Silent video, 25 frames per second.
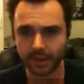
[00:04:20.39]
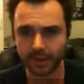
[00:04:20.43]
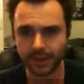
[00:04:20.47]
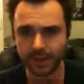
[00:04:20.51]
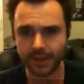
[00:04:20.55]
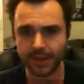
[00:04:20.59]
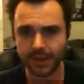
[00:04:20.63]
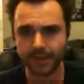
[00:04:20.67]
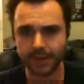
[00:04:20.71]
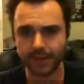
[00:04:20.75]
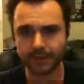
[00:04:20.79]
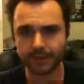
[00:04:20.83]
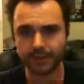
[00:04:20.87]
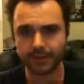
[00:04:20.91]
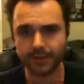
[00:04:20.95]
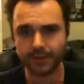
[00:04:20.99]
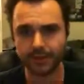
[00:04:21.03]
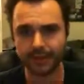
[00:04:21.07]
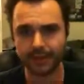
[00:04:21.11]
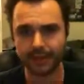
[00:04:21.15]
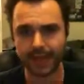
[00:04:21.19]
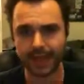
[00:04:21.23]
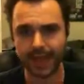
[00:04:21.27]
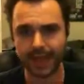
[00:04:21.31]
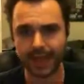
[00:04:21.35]
He's got
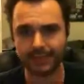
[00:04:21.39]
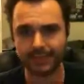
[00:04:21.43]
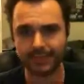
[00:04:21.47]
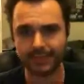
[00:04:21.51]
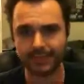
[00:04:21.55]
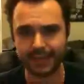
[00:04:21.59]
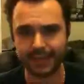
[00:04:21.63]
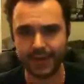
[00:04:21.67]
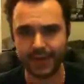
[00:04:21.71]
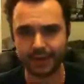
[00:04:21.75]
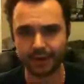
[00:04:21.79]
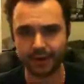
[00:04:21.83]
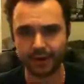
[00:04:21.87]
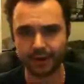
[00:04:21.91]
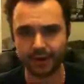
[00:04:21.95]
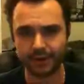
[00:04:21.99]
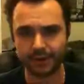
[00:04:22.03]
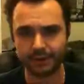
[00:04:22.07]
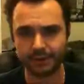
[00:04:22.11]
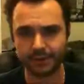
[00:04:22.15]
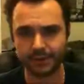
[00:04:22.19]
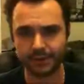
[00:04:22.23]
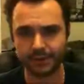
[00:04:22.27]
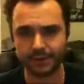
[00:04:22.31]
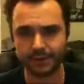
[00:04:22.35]
the anti-tank
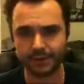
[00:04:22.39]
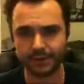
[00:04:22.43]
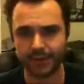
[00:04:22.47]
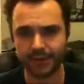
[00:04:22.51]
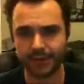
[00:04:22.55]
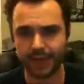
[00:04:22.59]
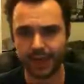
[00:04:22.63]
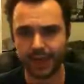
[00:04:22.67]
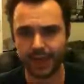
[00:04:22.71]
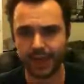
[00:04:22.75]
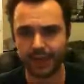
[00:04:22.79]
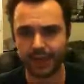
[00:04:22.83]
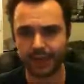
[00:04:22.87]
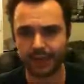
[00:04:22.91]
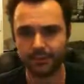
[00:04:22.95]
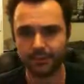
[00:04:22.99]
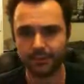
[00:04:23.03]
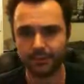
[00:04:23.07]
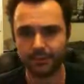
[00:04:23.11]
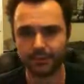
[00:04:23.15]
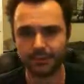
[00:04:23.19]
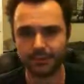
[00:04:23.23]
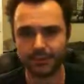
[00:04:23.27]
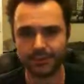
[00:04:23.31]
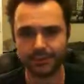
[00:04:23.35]
drops, and he
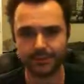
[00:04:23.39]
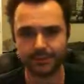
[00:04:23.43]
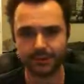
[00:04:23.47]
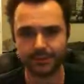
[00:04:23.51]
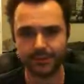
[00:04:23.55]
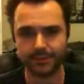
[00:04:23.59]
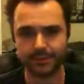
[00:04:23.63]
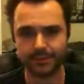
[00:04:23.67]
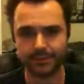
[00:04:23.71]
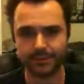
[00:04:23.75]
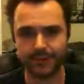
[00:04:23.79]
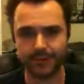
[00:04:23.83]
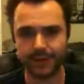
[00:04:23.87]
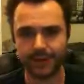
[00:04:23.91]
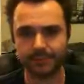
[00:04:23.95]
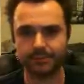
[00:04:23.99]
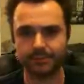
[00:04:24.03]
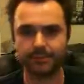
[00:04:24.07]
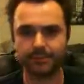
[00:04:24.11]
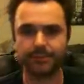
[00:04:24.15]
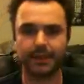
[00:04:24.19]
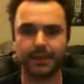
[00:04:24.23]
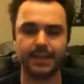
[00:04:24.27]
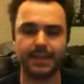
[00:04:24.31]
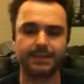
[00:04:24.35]
wants his razorbacks
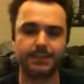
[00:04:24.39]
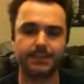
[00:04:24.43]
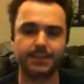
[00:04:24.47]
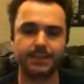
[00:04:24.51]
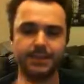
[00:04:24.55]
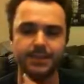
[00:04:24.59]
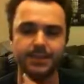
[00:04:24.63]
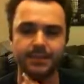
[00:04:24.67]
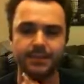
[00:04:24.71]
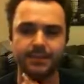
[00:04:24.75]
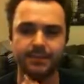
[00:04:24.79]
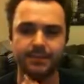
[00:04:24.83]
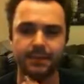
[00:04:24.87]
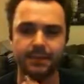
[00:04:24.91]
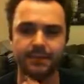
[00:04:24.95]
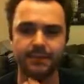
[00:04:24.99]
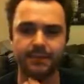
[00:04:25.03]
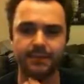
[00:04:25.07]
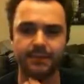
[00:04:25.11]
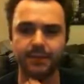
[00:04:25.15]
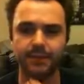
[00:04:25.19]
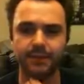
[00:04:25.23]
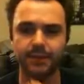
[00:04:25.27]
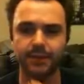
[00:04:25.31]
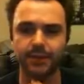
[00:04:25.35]
with plasmas to be
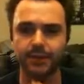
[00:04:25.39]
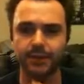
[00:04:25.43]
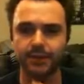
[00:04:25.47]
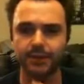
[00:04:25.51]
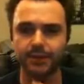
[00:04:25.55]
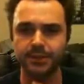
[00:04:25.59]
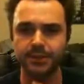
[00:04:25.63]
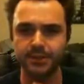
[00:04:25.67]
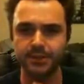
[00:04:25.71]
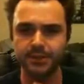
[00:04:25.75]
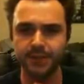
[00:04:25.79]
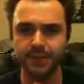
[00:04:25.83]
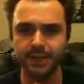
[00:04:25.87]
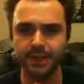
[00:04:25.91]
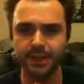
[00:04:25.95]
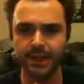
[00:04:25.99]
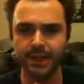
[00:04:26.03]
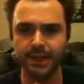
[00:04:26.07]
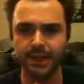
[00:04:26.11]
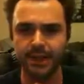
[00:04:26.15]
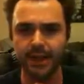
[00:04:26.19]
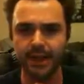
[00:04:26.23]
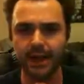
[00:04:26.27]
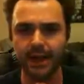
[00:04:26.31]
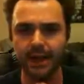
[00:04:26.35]
midfield holders,
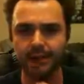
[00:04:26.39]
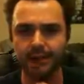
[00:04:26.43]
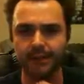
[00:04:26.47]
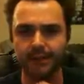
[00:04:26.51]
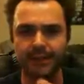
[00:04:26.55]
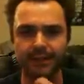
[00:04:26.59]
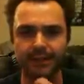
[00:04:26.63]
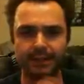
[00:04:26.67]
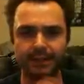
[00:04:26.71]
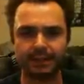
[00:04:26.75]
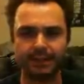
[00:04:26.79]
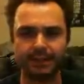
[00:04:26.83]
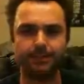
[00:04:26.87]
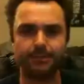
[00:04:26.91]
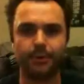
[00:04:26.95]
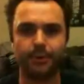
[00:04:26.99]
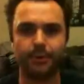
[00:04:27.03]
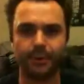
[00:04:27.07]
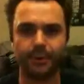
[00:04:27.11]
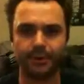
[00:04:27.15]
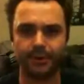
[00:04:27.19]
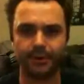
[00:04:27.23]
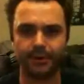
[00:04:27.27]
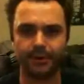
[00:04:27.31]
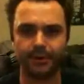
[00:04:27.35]
and then
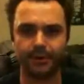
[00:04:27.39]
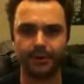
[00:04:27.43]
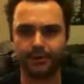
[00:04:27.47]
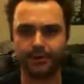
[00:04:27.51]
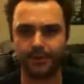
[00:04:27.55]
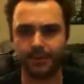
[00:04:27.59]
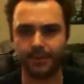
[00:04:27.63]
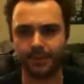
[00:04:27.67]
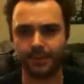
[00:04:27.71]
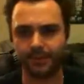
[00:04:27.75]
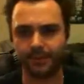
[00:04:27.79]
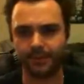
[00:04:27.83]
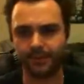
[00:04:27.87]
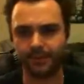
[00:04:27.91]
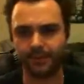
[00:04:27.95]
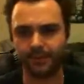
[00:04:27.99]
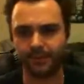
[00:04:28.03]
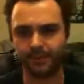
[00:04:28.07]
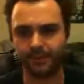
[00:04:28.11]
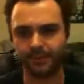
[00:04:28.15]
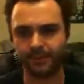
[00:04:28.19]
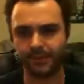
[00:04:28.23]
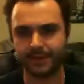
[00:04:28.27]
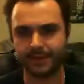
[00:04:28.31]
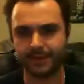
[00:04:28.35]
supporting that from
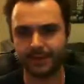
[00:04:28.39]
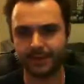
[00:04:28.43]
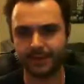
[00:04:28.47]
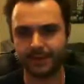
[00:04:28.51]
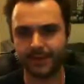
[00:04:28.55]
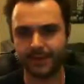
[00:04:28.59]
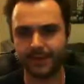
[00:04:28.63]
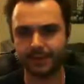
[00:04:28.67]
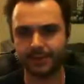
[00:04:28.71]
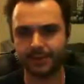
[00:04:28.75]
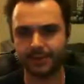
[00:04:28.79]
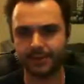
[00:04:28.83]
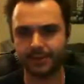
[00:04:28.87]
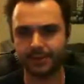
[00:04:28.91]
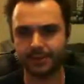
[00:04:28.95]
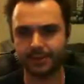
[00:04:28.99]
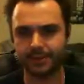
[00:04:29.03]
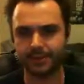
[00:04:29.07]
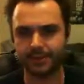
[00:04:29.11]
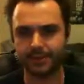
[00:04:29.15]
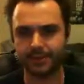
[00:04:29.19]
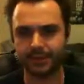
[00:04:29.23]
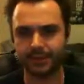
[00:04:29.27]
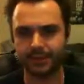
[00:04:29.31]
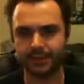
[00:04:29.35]
his devastators and
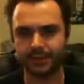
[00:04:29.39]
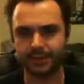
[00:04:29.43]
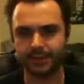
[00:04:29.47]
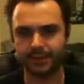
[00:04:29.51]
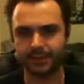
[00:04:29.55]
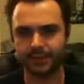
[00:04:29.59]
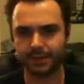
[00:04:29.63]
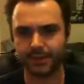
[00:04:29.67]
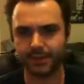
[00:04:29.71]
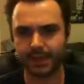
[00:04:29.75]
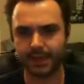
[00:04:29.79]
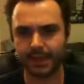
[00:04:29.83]
centurions.